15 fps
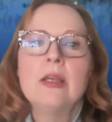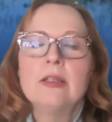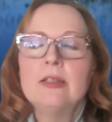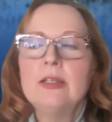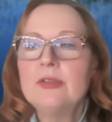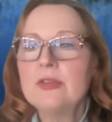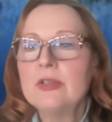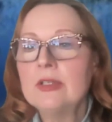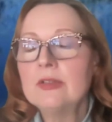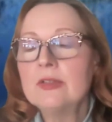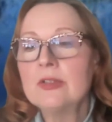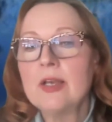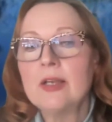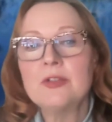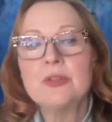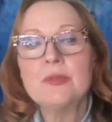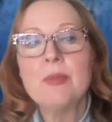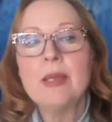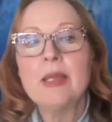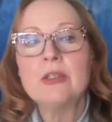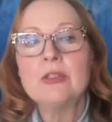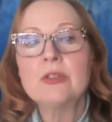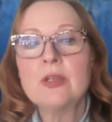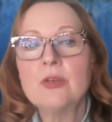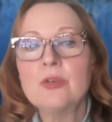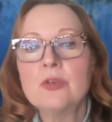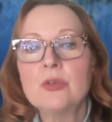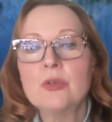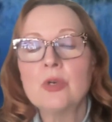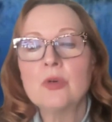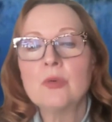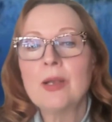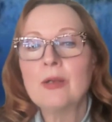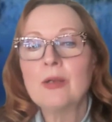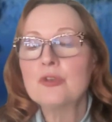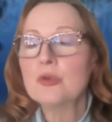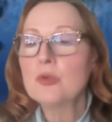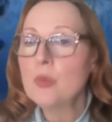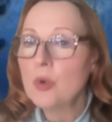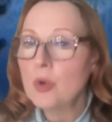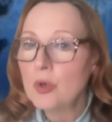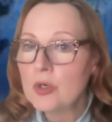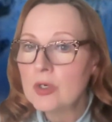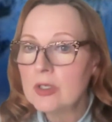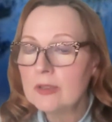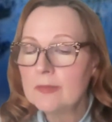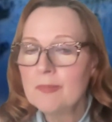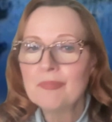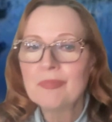these insights may center around your work,